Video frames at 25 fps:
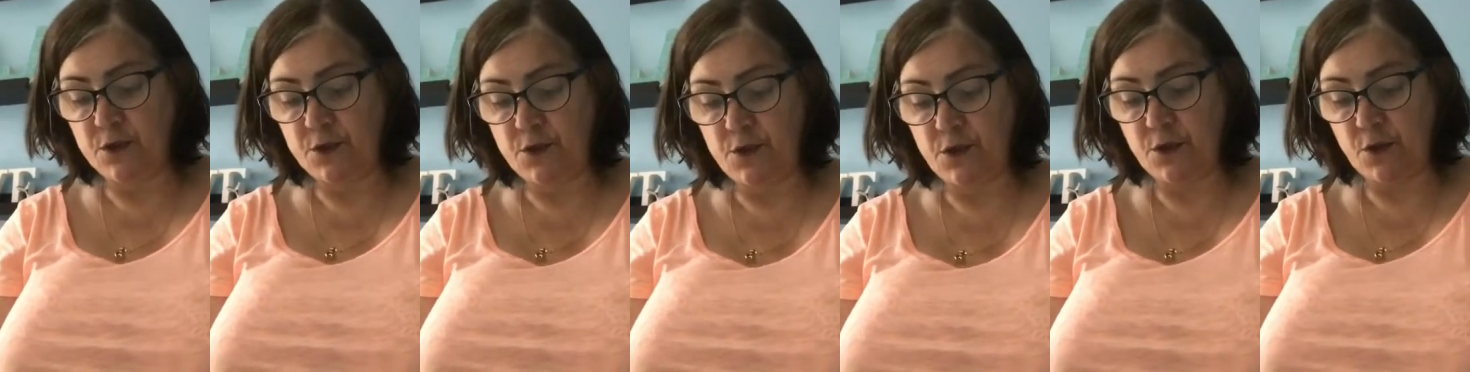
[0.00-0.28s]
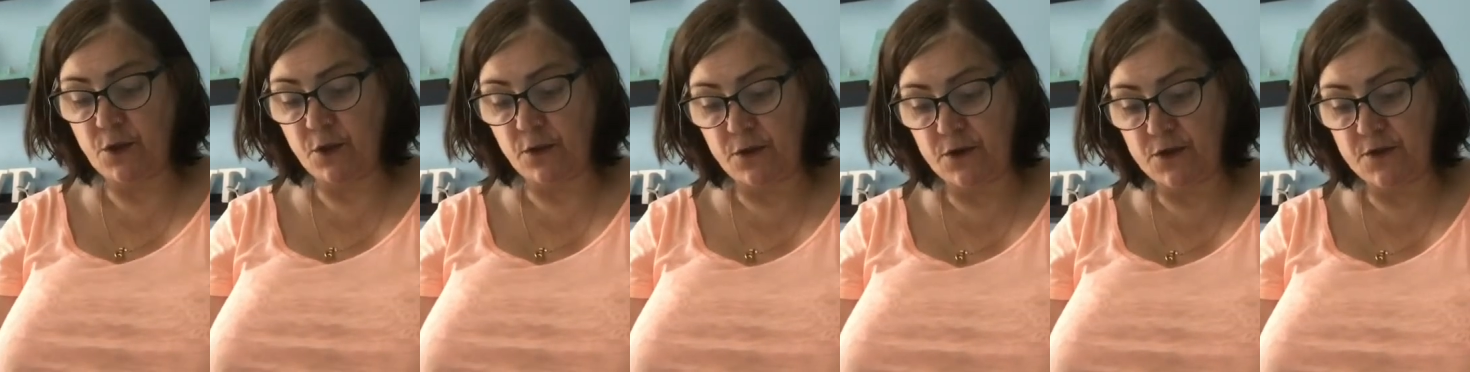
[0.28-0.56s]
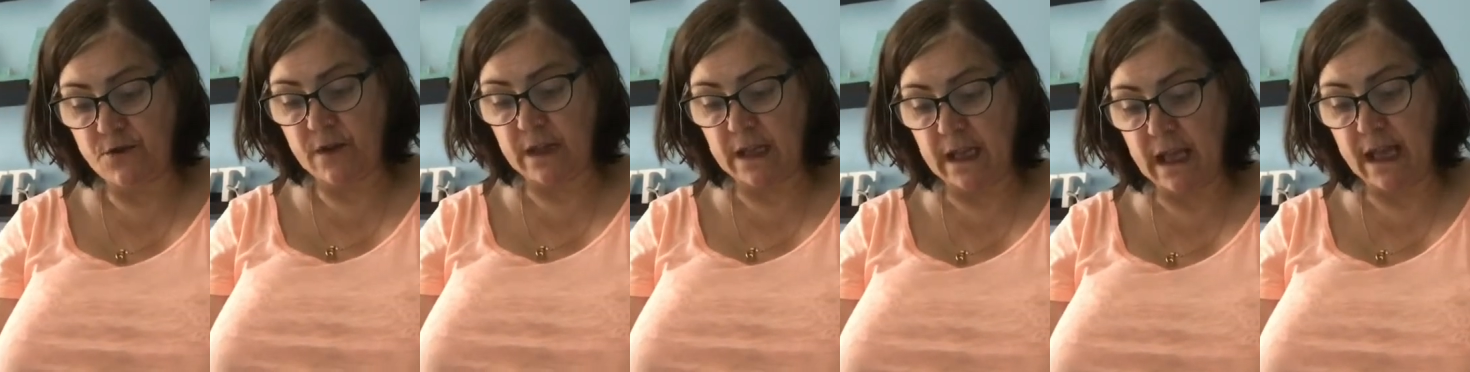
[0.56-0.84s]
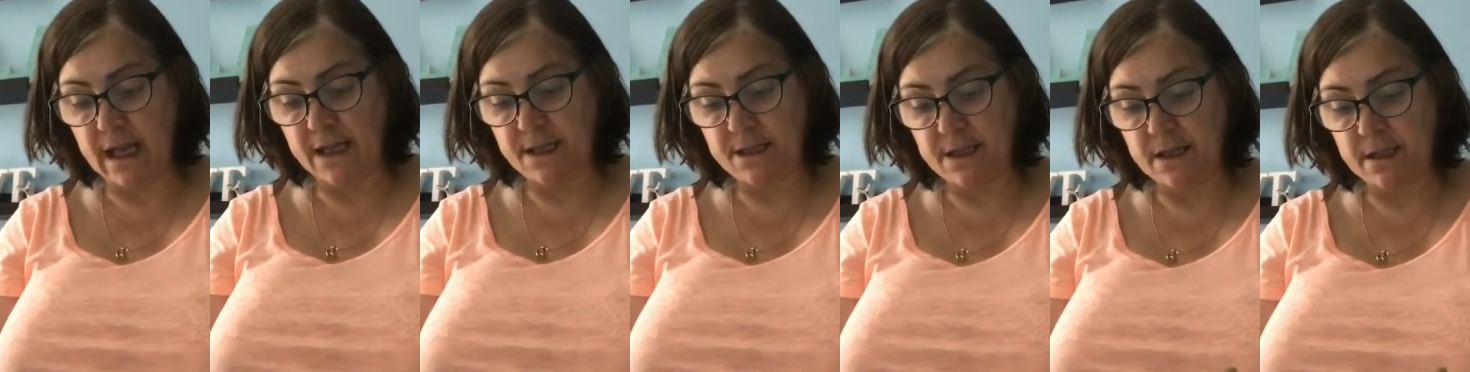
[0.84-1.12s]
$2 for
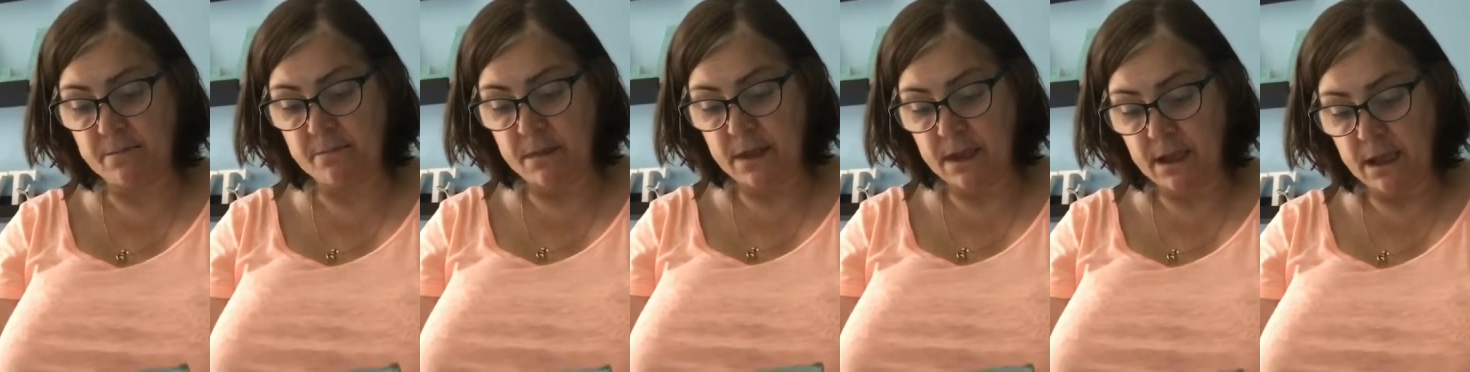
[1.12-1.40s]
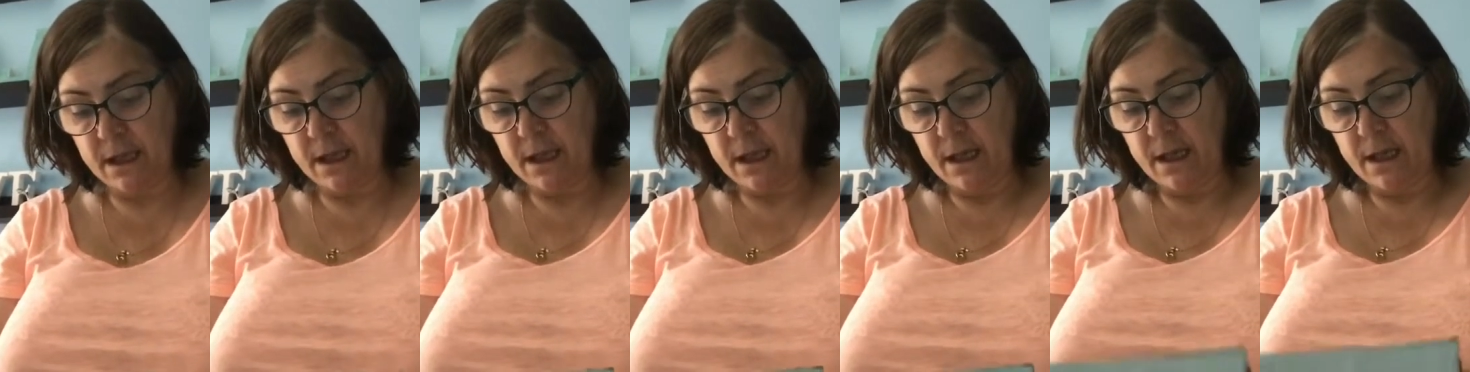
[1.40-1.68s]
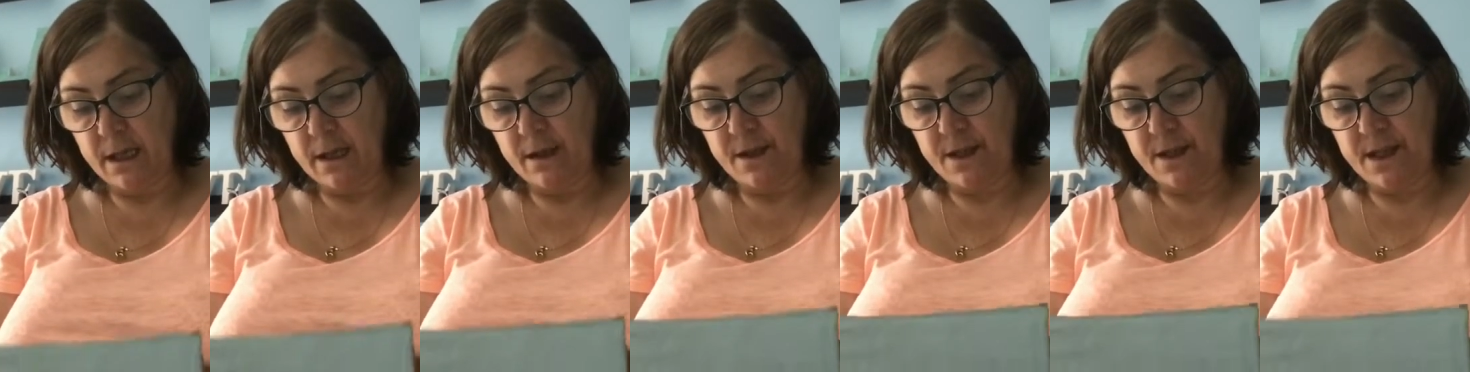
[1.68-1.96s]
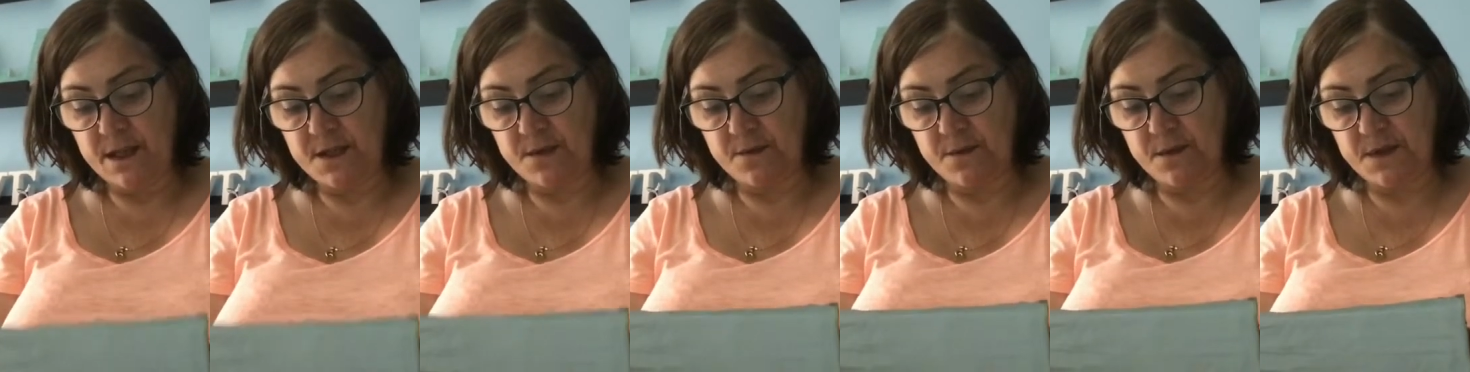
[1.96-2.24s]
the item.
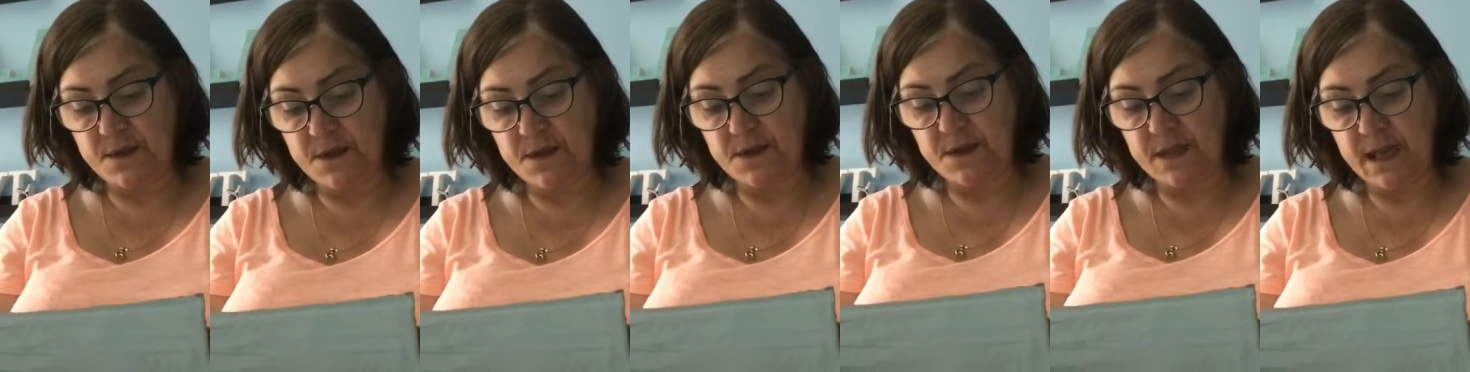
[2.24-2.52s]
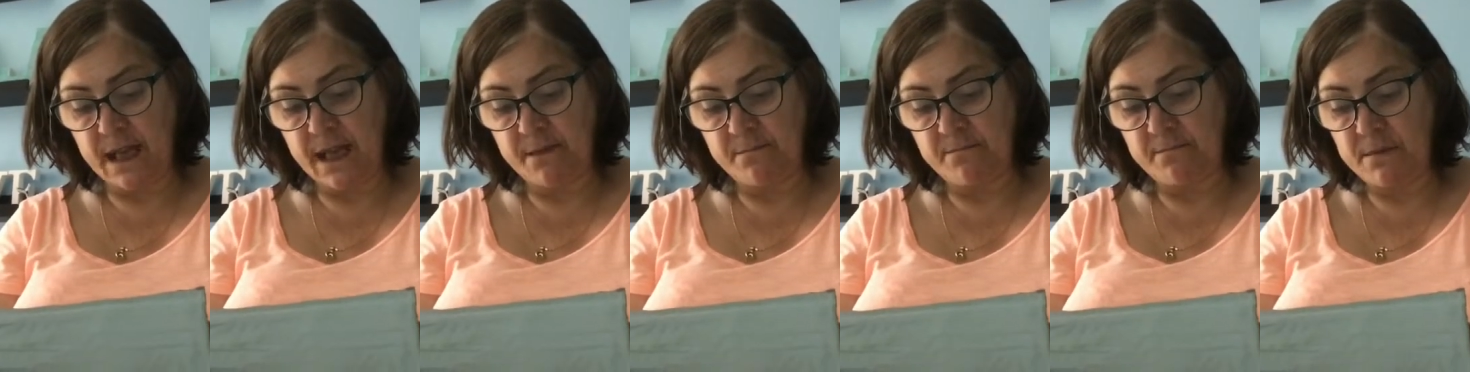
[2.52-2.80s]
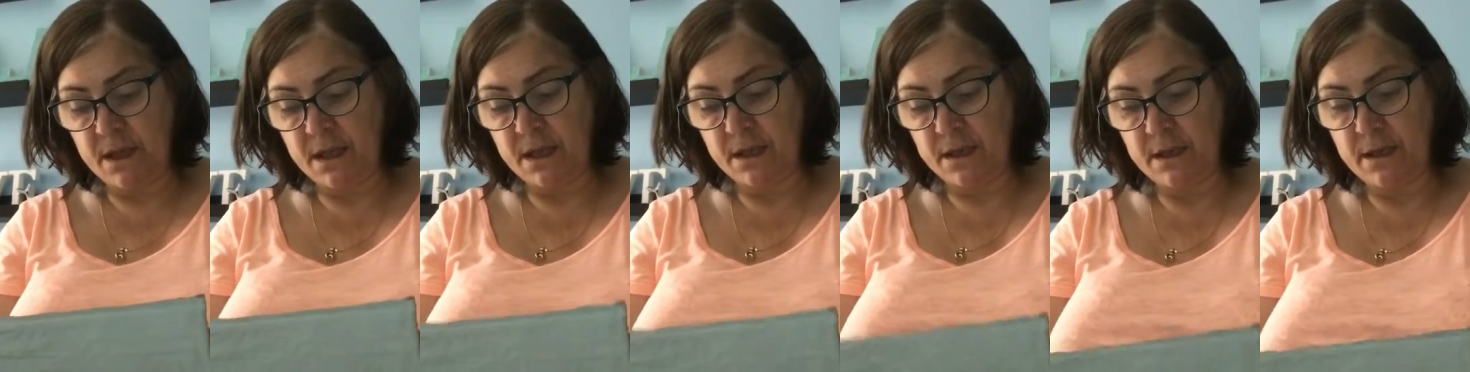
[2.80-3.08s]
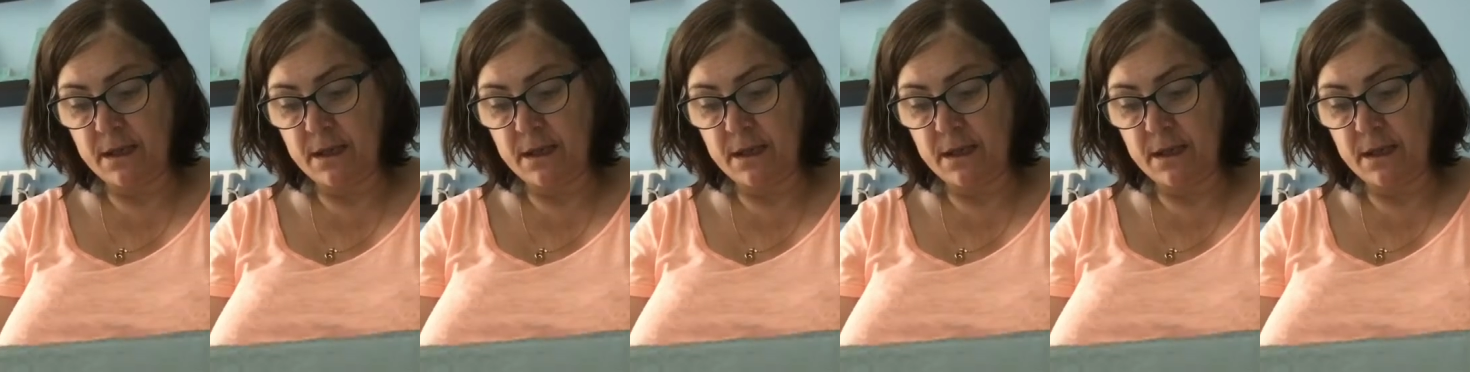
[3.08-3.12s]
This was the same.